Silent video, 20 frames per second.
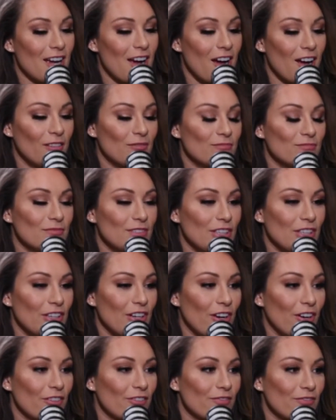
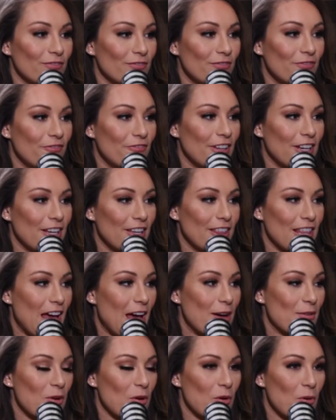And, fitting
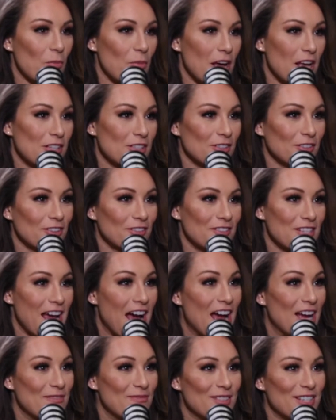that whole puzzle of
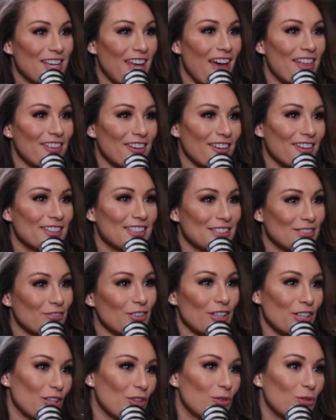time together is
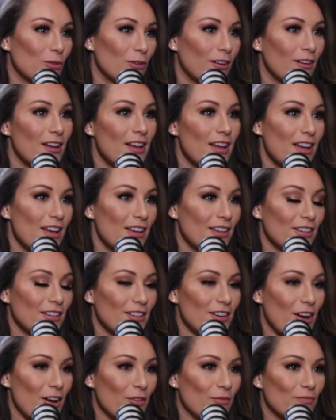really cool,
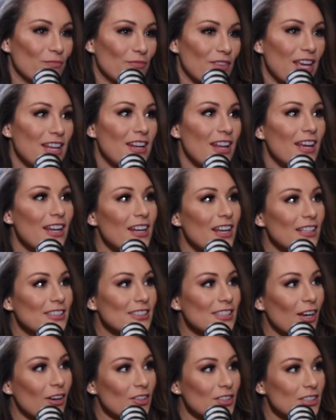and
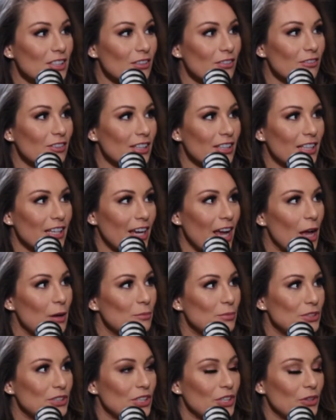that's also really
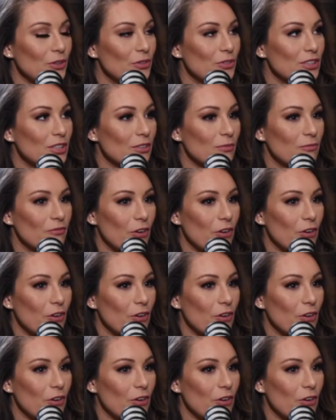helps you to